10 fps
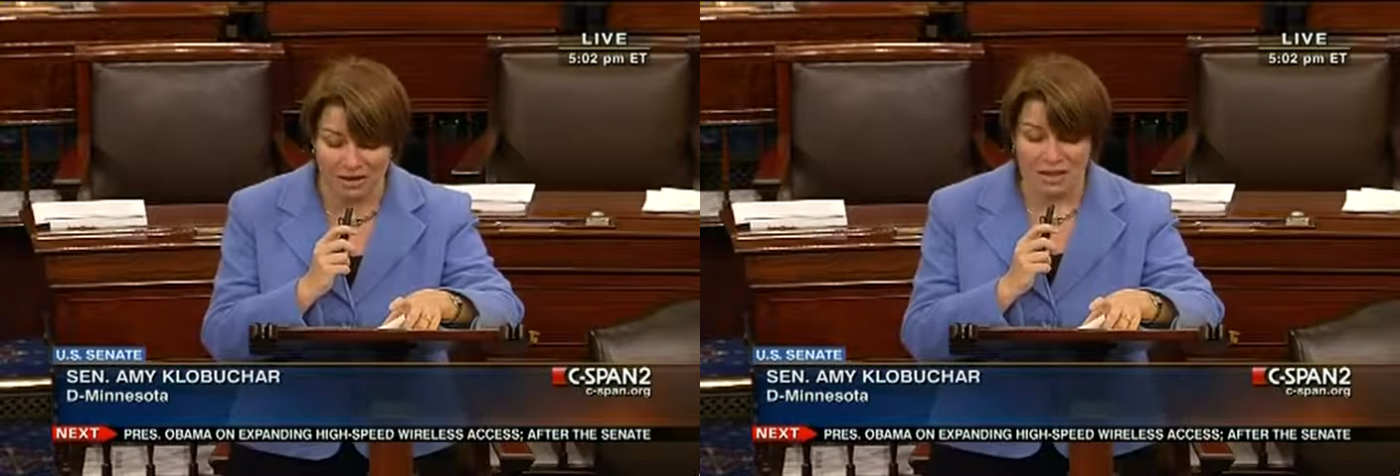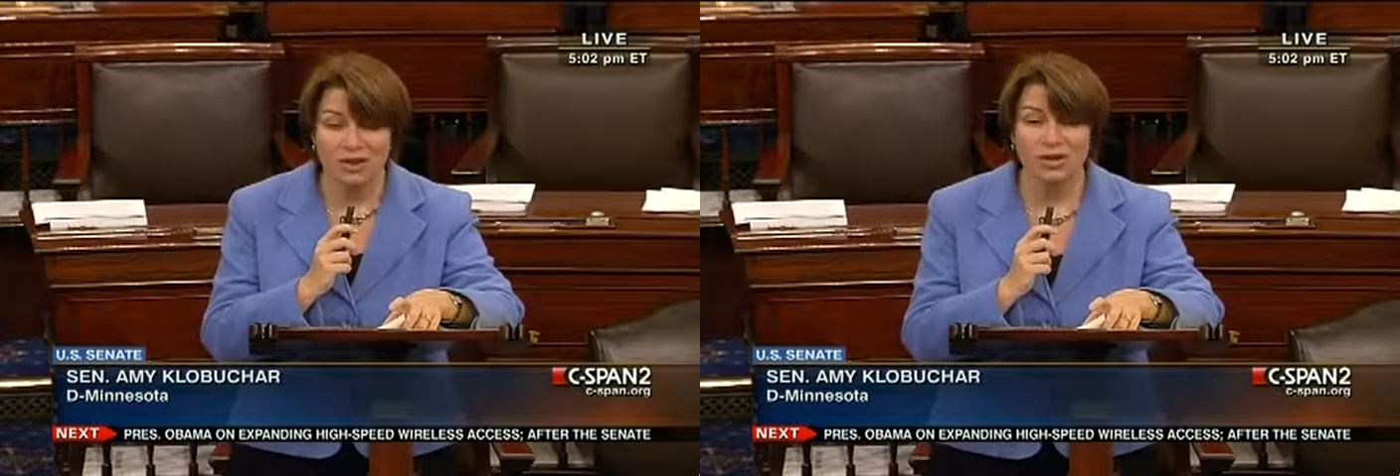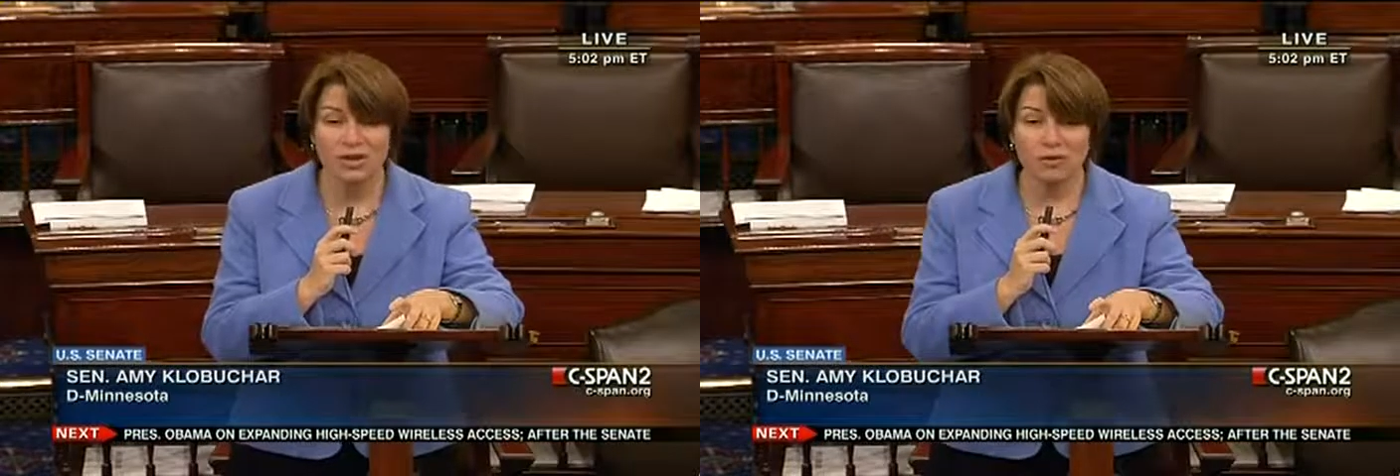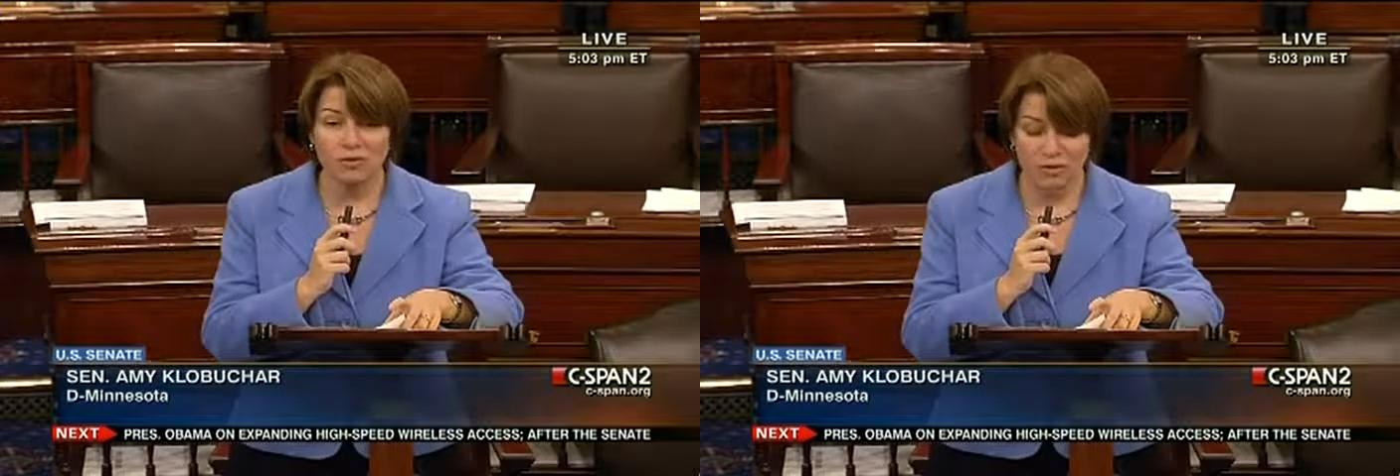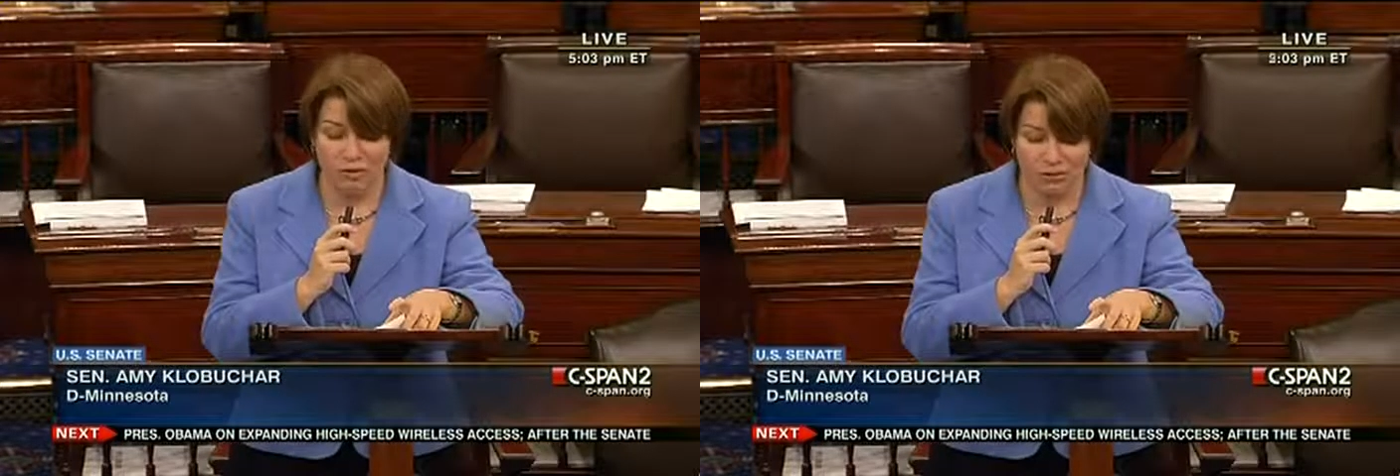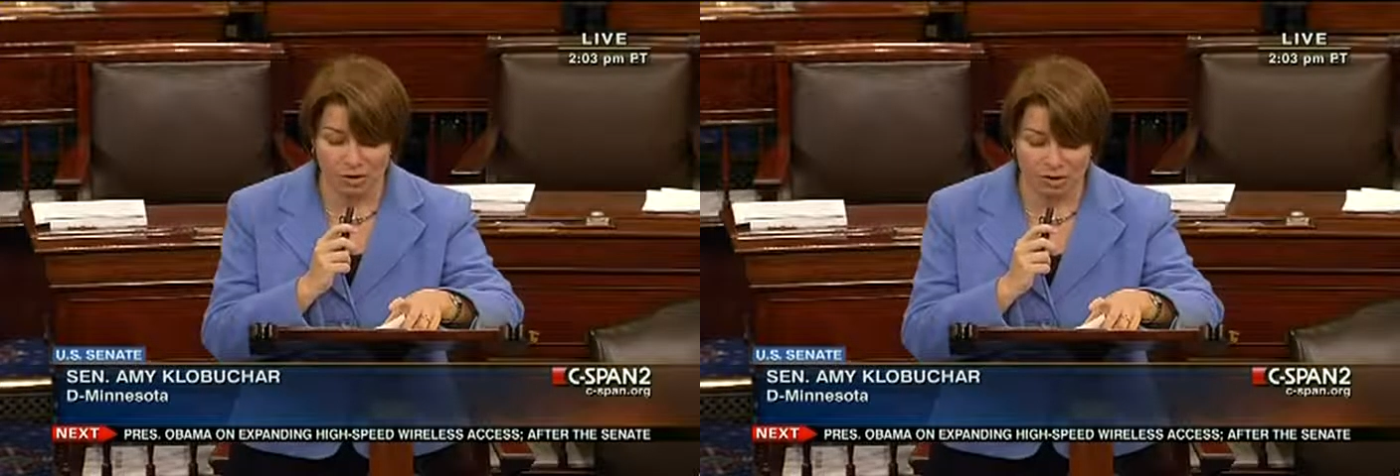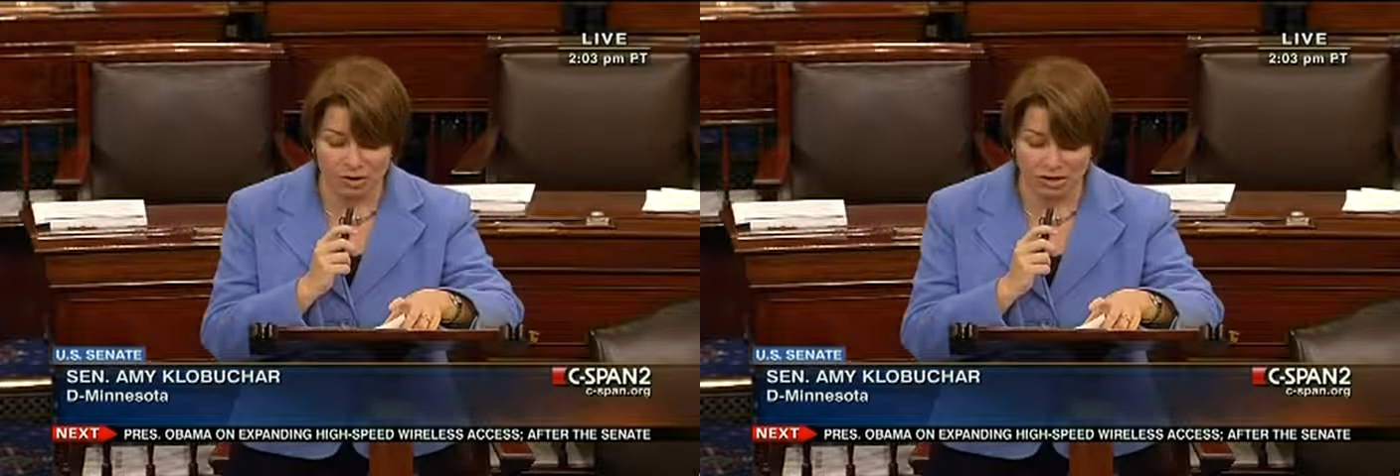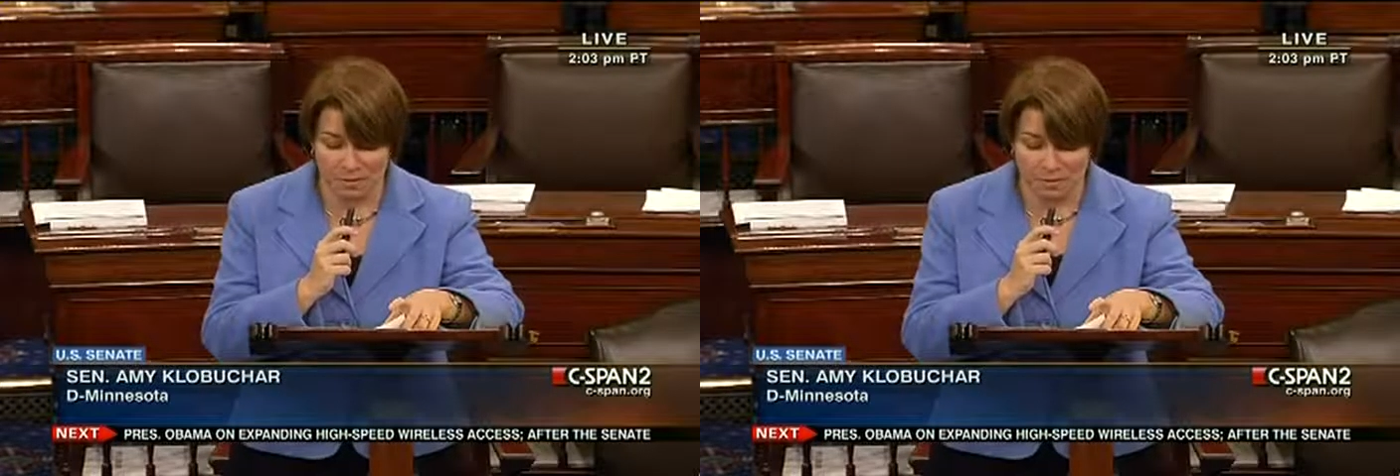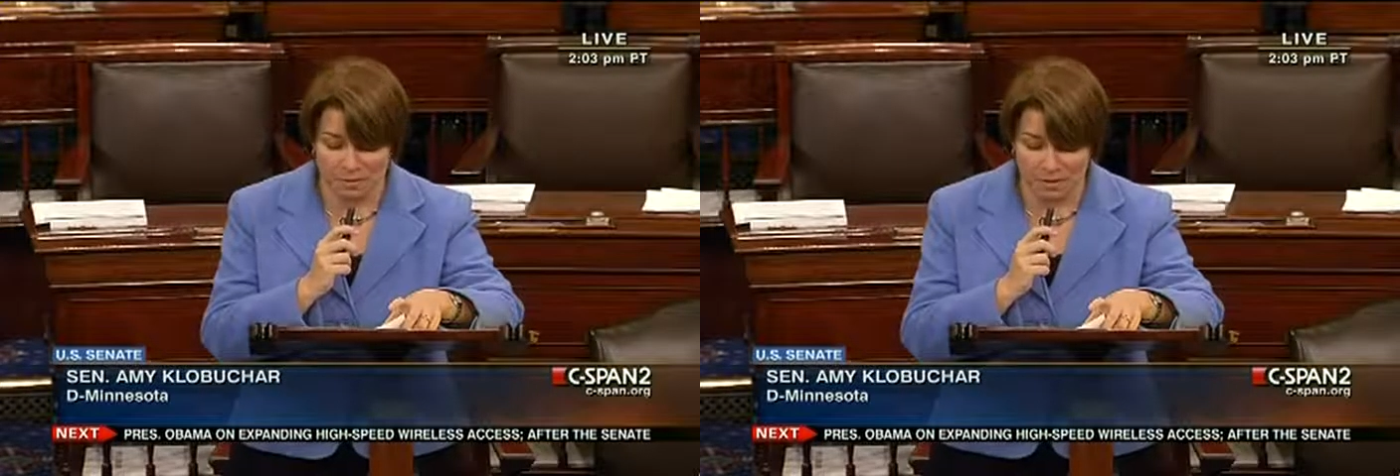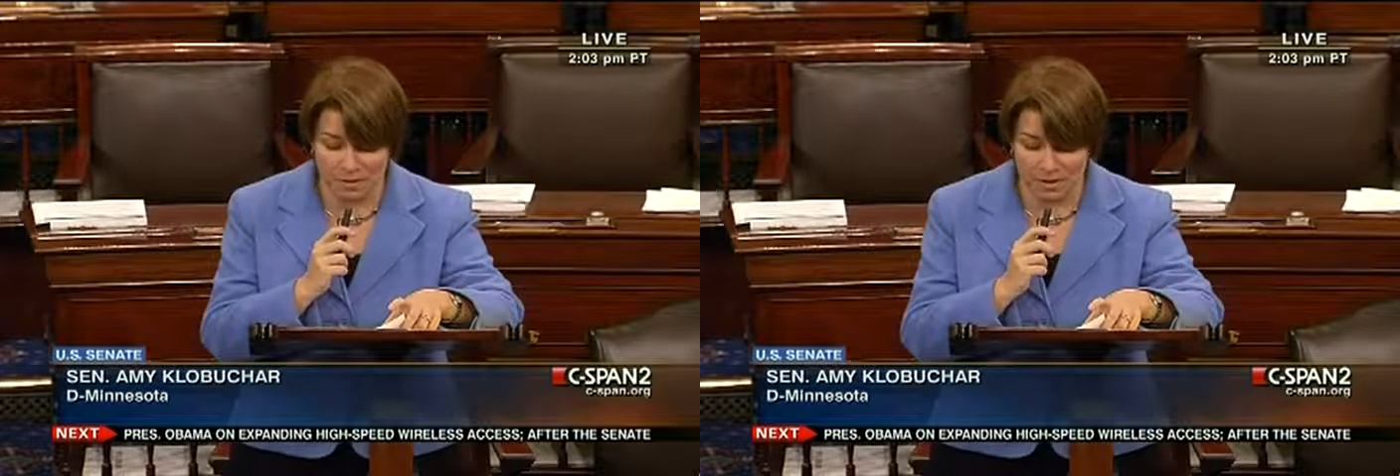that no further motions
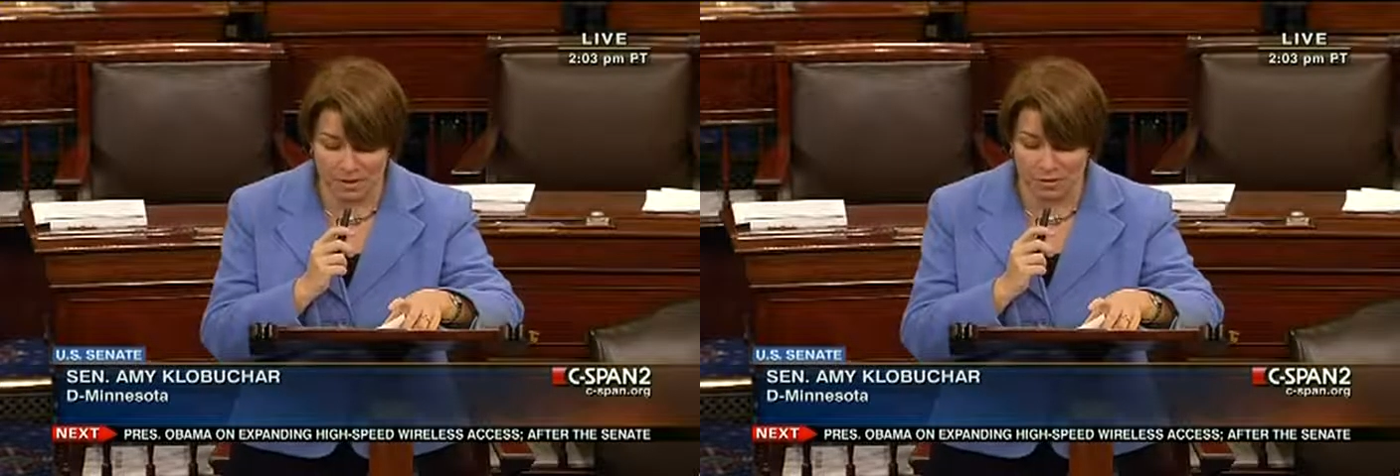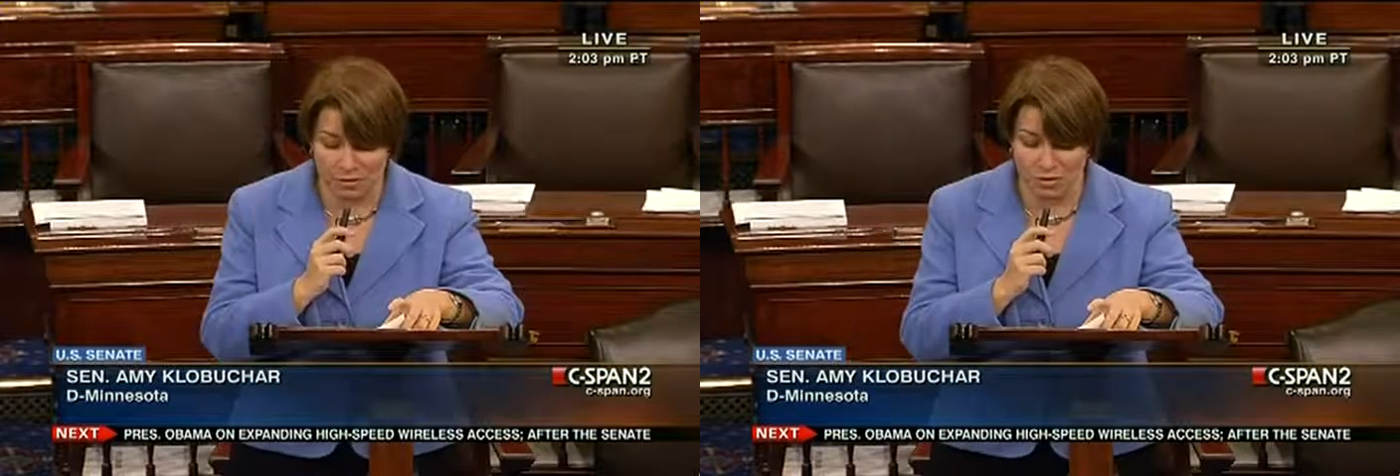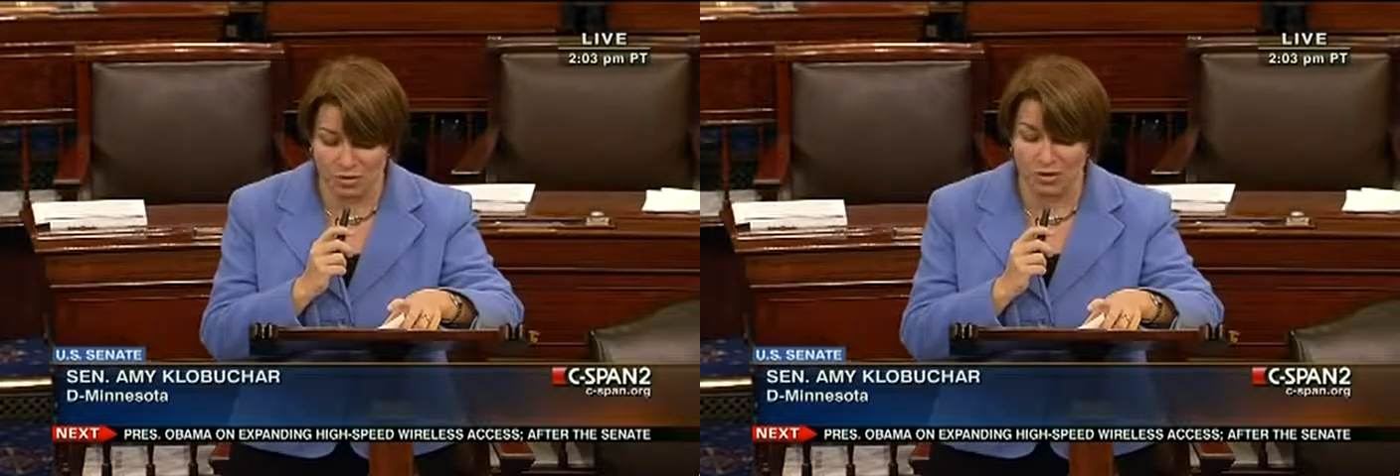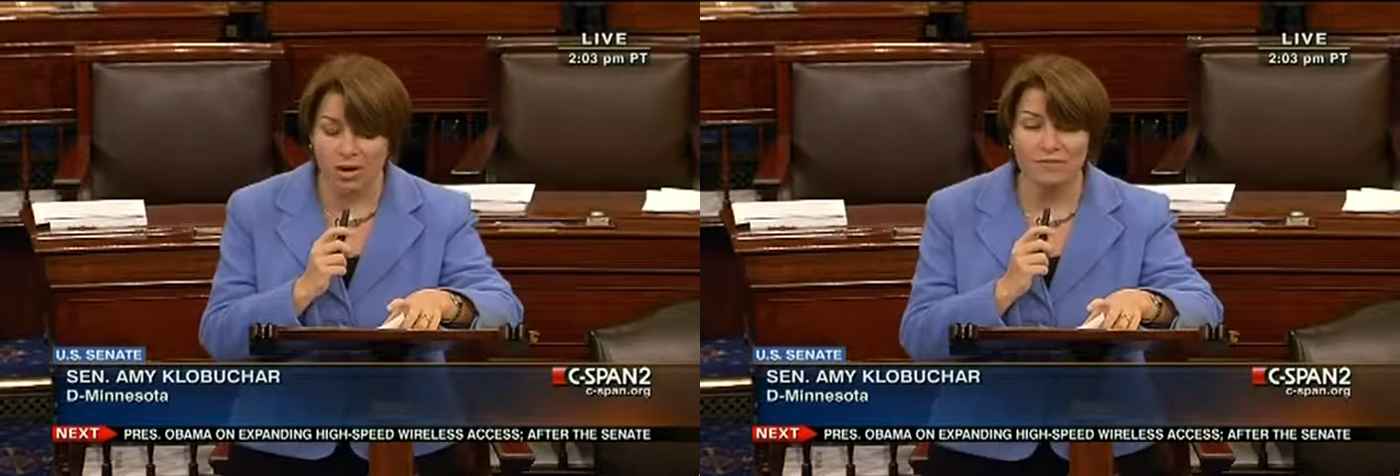be in order